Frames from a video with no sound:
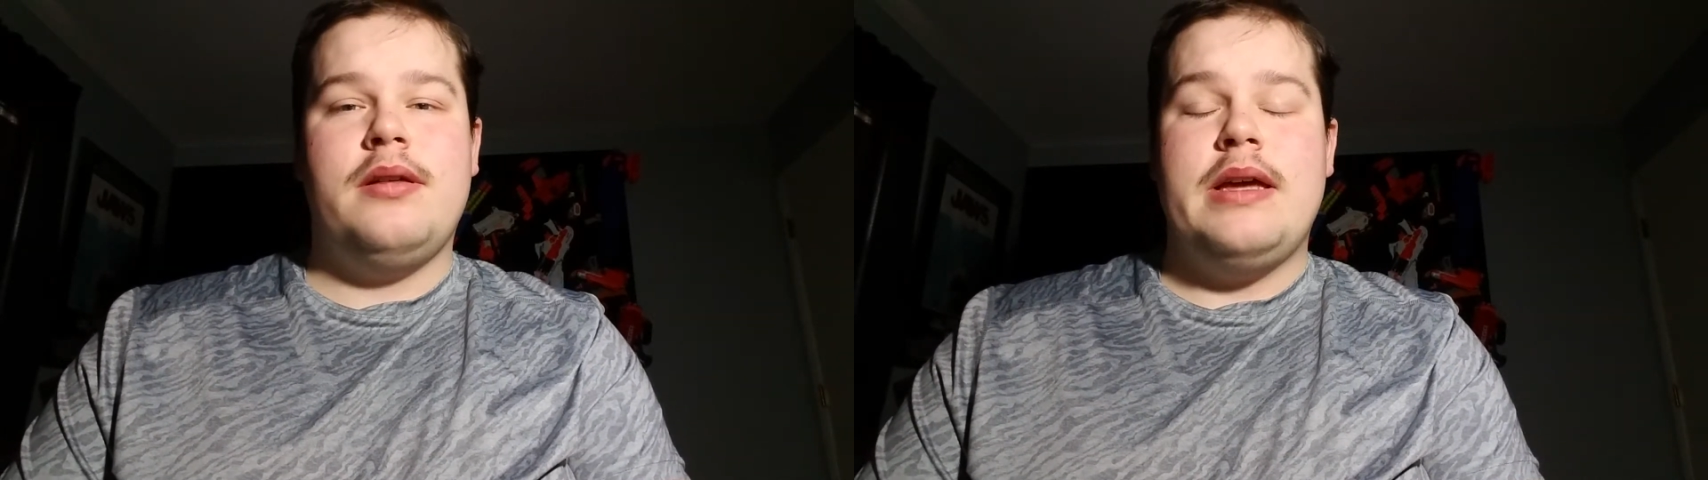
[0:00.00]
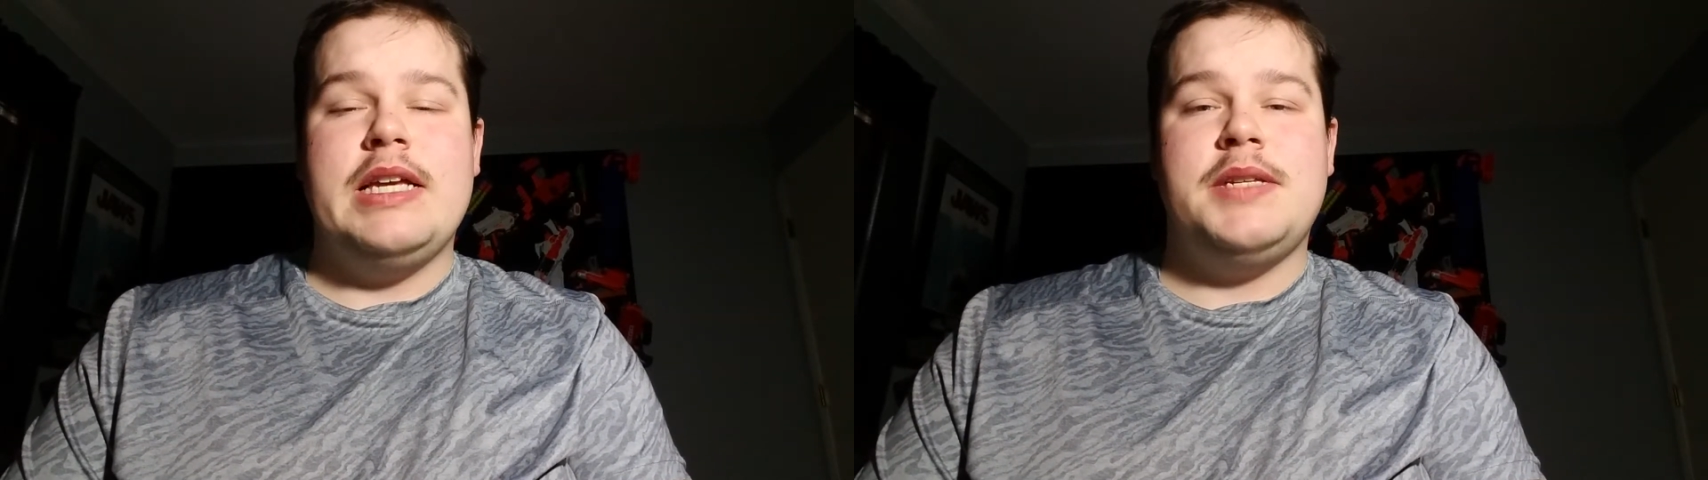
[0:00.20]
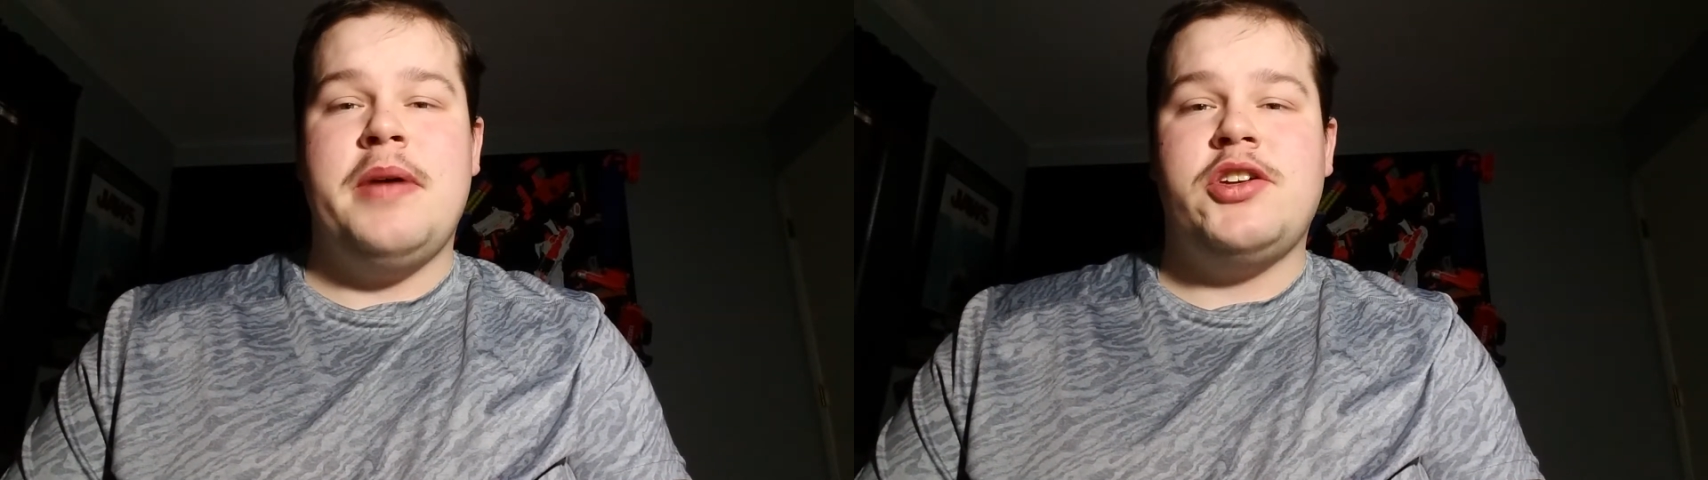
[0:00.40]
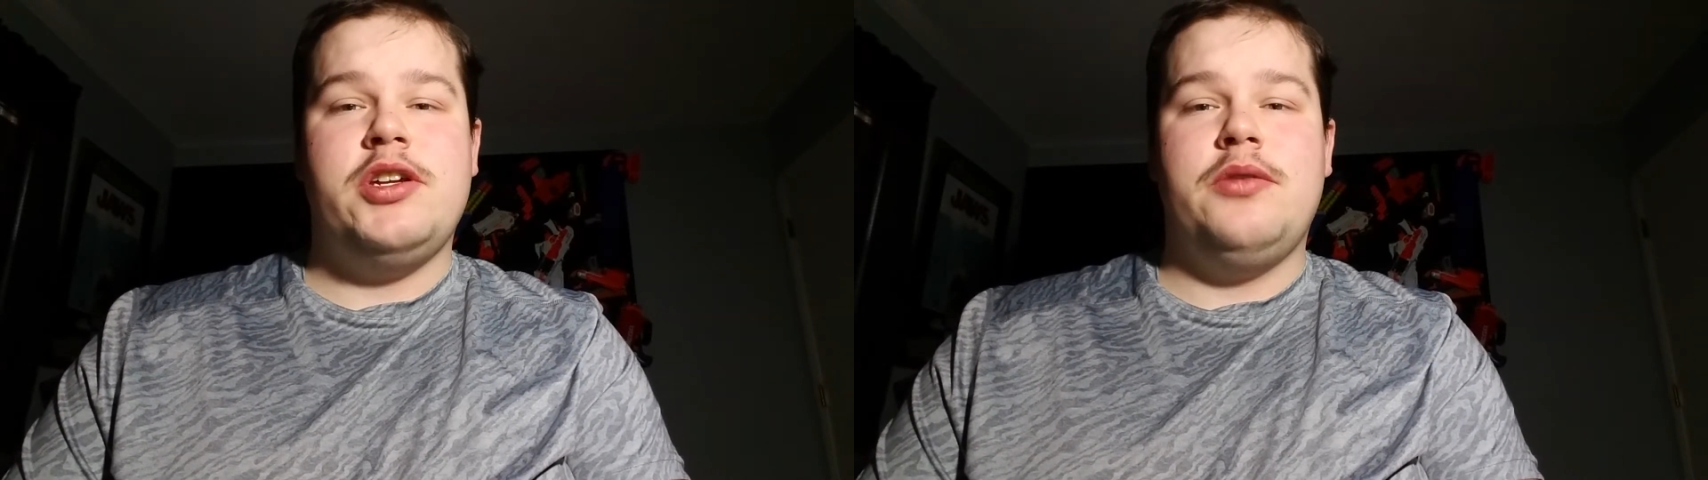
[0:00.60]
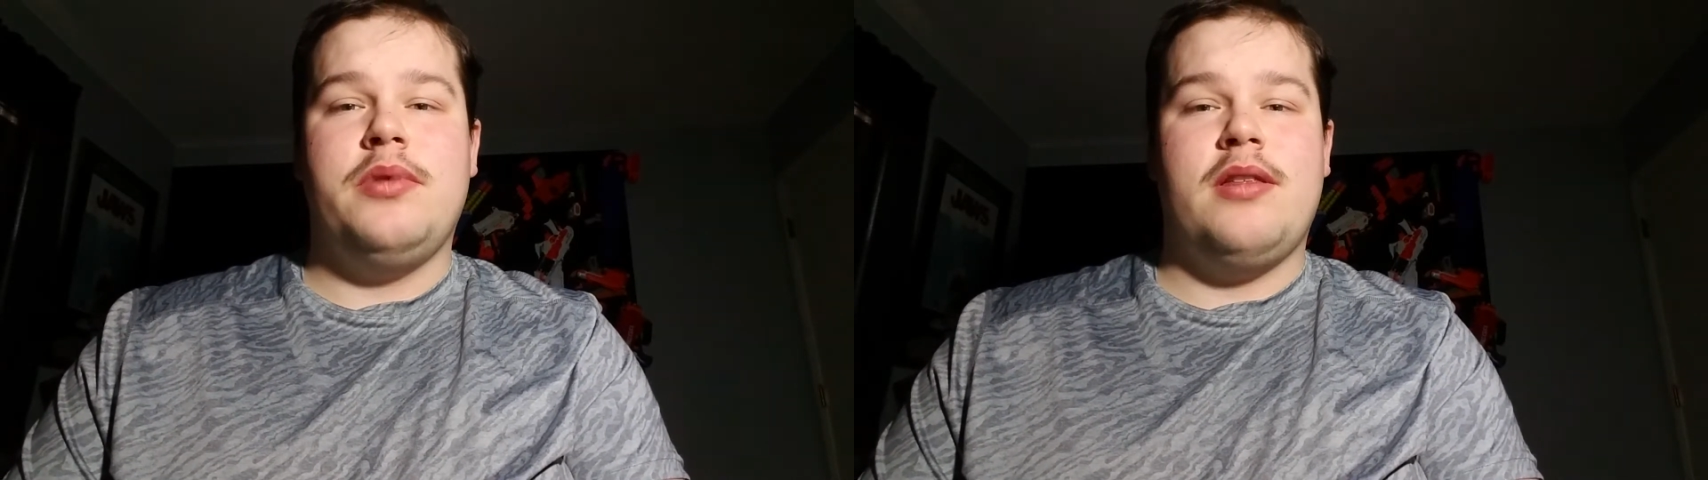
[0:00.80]
especially
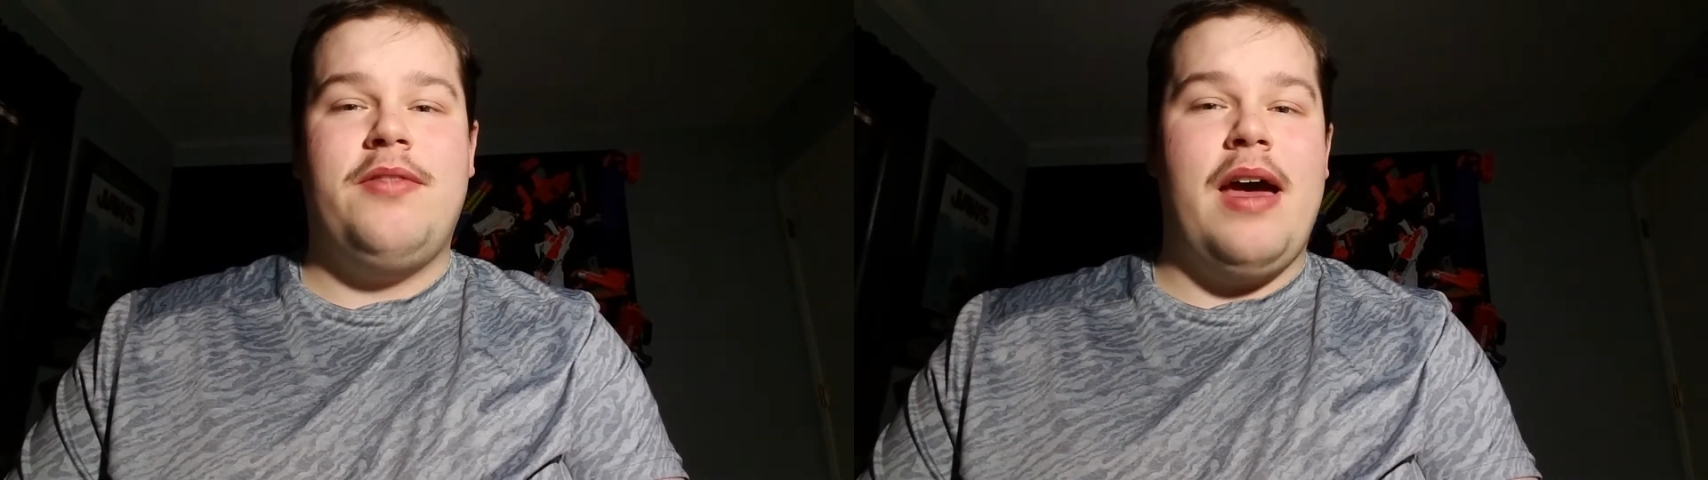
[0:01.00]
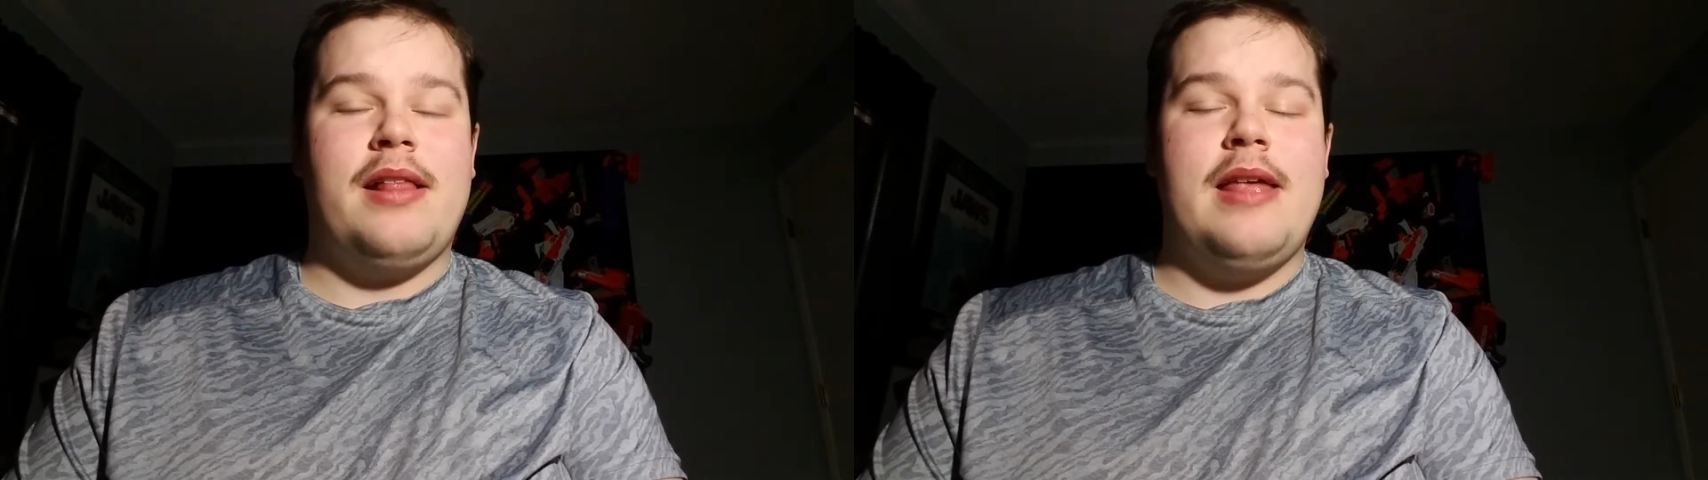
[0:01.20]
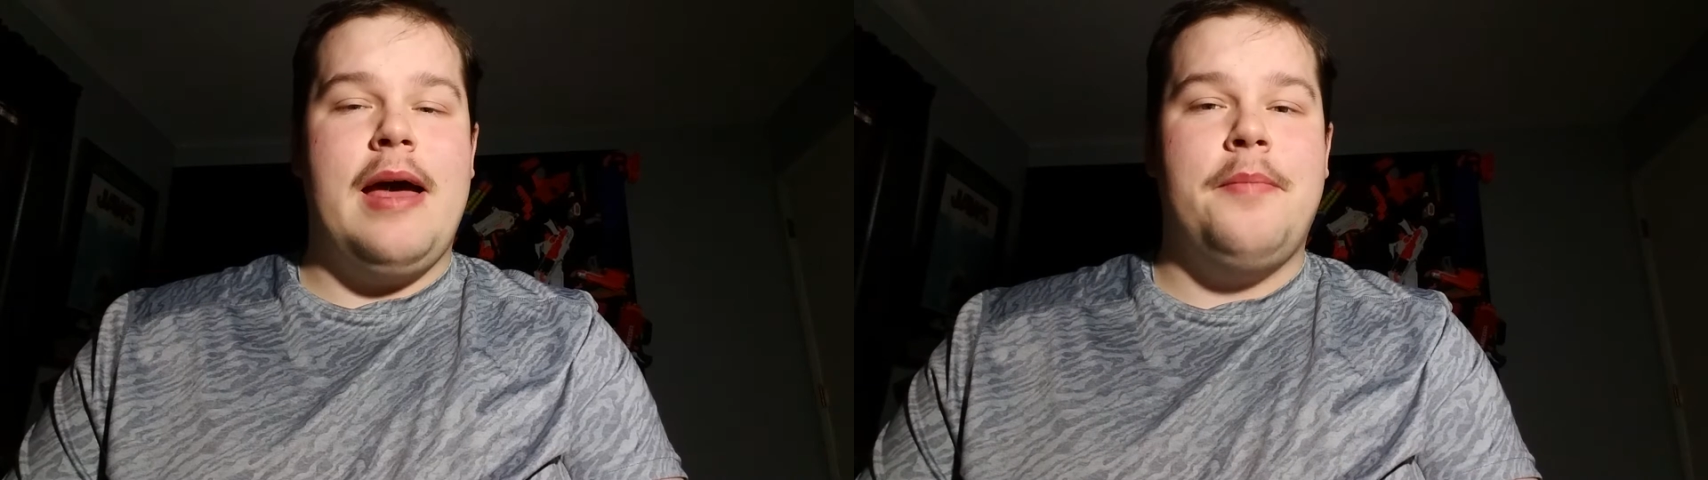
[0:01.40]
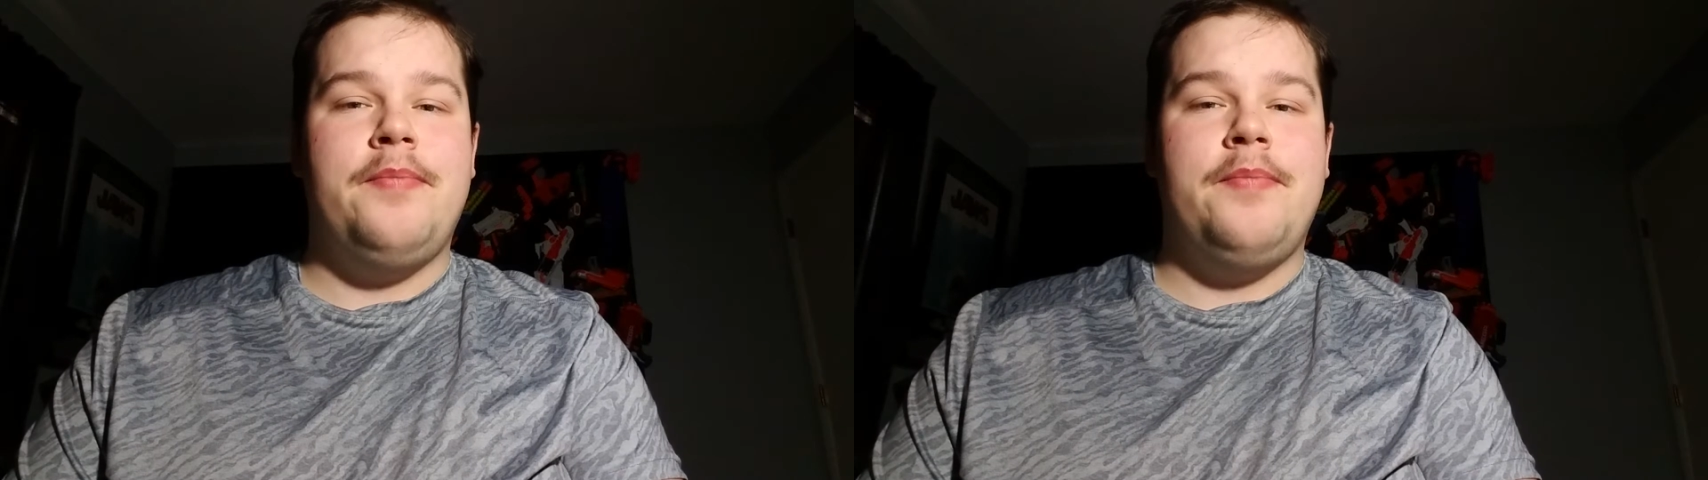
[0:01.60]
with the fact that